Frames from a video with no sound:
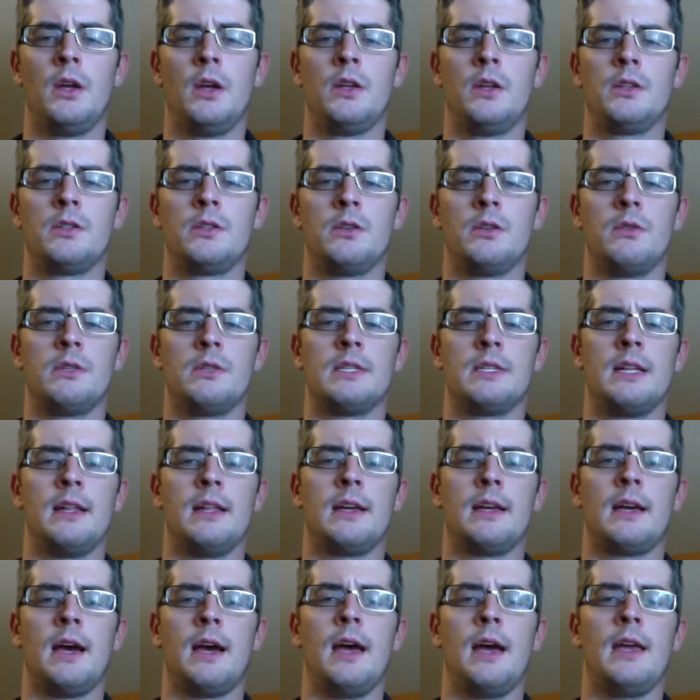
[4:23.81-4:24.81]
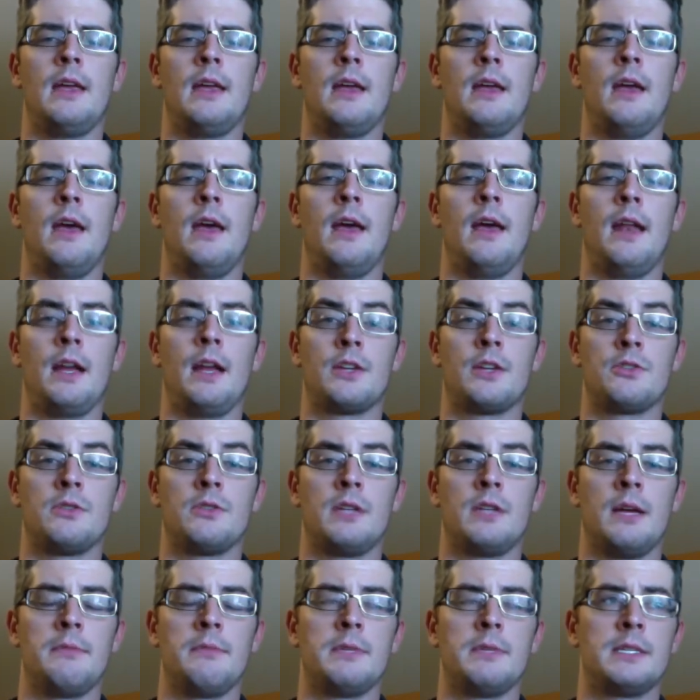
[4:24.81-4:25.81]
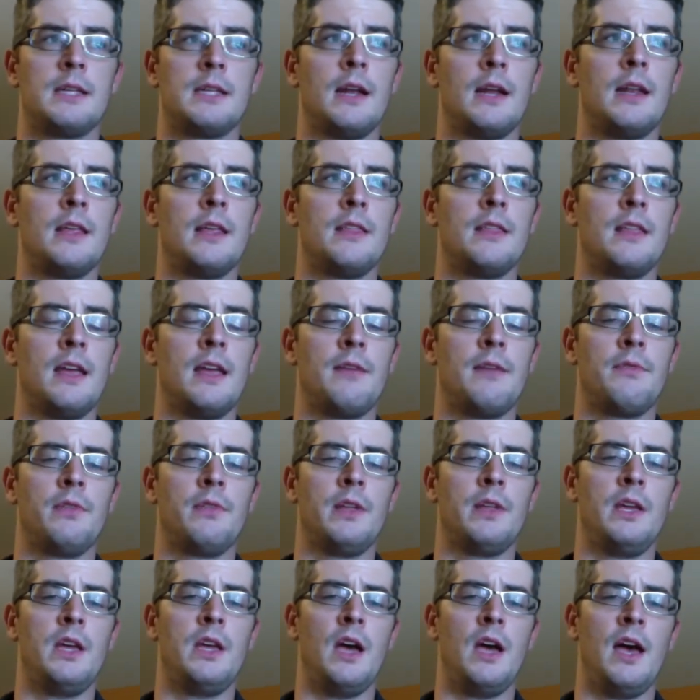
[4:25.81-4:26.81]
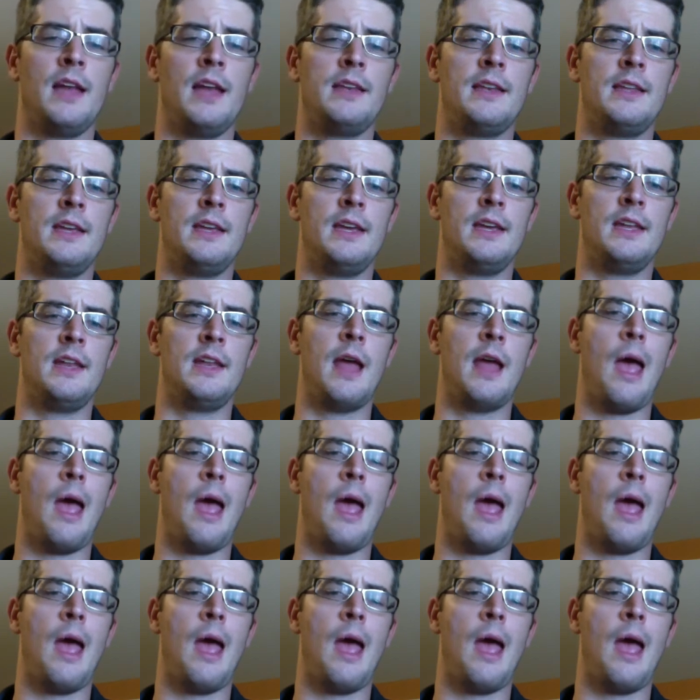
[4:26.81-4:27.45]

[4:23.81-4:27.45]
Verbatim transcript: So it's not like I had extra time to study. Thankfully, I did